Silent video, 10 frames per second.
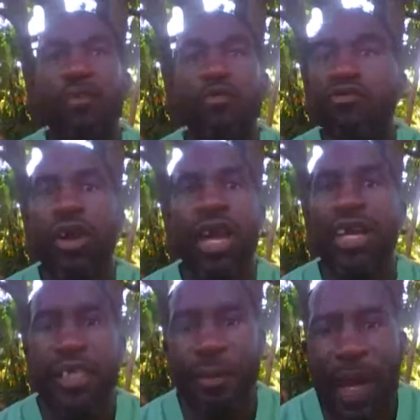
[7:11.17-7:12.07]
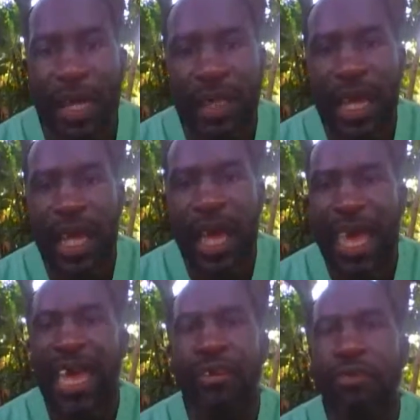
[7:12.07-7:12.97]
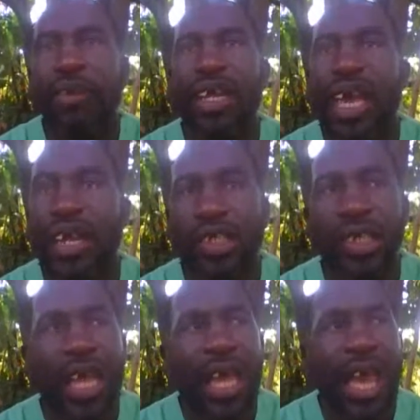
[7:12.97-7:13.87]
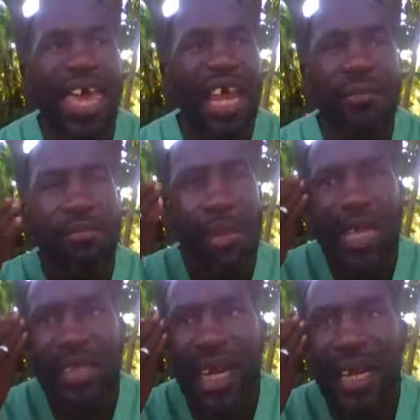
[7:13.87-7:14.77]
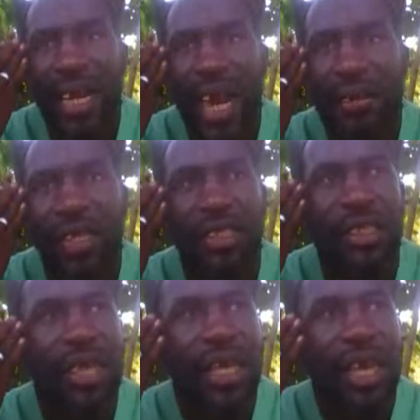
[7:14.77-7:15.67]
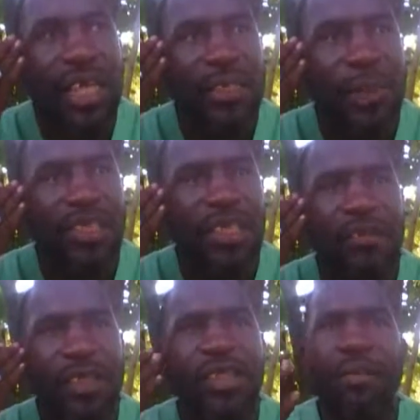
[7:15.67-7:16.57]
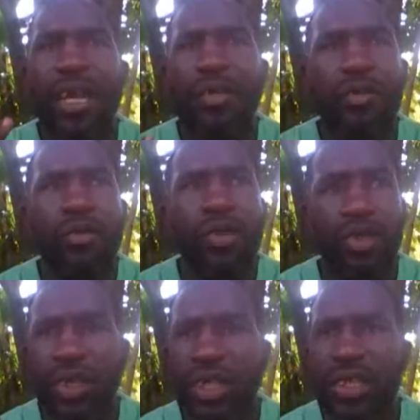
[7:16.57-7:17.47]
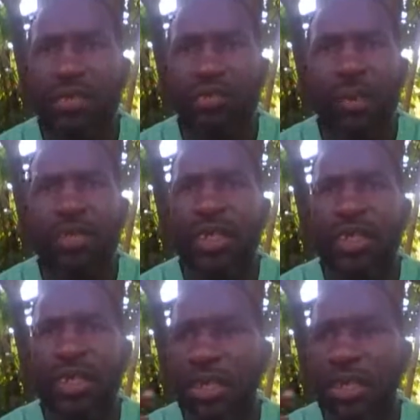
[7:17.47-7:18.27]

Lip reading: could run on the spot. I had great energy. I had mental clarity. And especially for somebody who studies scriptures or